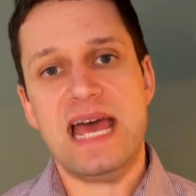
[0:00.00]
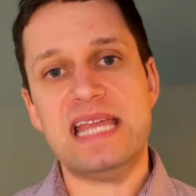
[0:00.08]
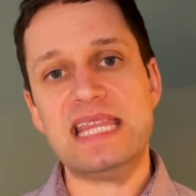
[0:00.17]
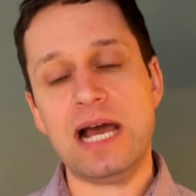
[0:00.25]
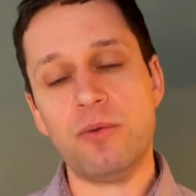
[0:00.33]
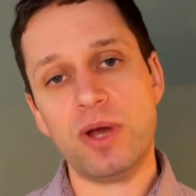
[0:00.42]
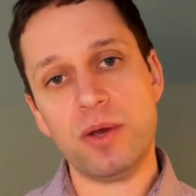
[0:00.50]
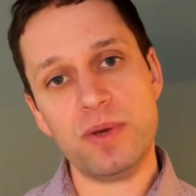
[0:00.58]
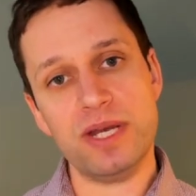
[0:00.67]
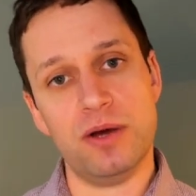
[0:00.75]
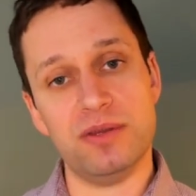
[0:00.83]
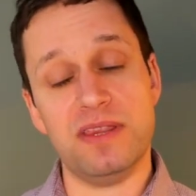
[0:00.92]
And that way we
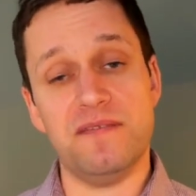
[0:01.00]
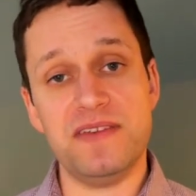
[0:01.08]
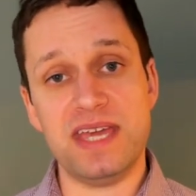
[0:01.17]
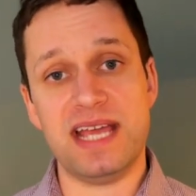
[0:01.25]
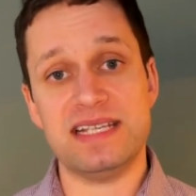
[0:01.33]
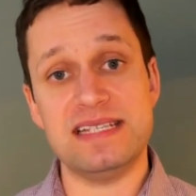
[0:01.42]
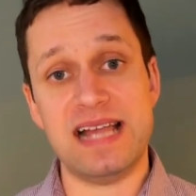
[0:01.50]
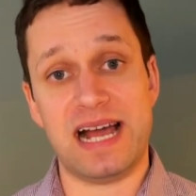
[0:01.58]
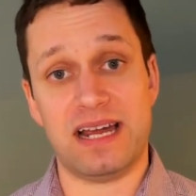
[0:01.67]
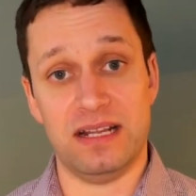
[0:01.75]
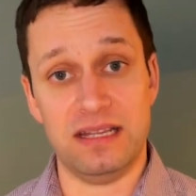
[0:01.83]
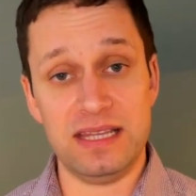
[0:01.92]
know that the VA is not
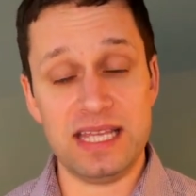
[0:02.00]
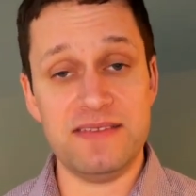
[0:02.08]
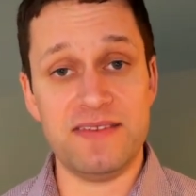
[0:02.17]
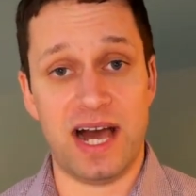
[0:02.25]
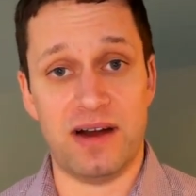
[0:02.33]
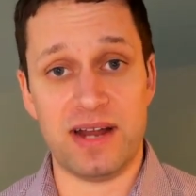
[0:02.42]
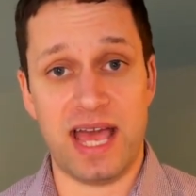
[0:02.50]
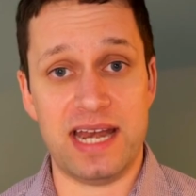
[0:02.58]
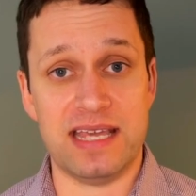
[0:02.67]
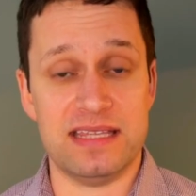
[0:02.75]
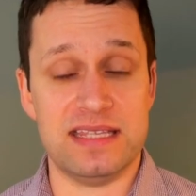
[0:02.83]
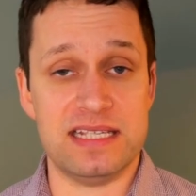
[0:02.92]
going to leave out
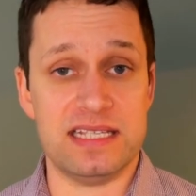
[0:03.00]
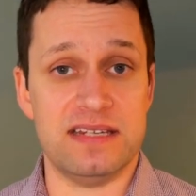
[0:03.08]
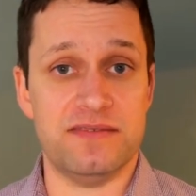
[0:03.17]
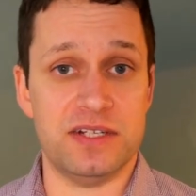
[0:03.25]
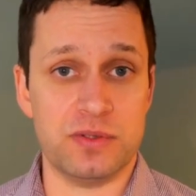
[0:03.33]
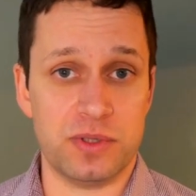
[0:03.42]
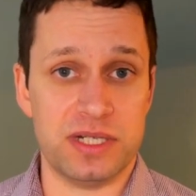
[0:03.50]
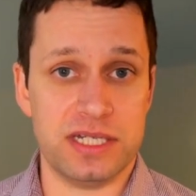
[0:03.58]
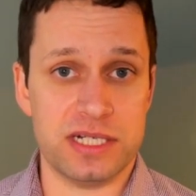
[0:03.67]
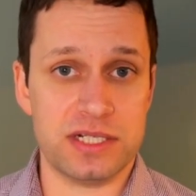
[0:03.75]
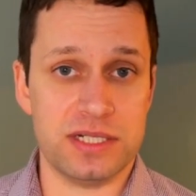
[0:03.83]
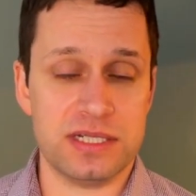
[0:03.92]
any of these individual
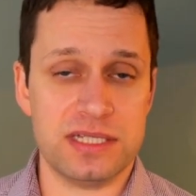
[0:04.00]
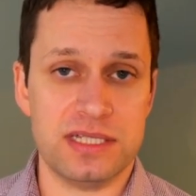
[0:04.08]
conditions.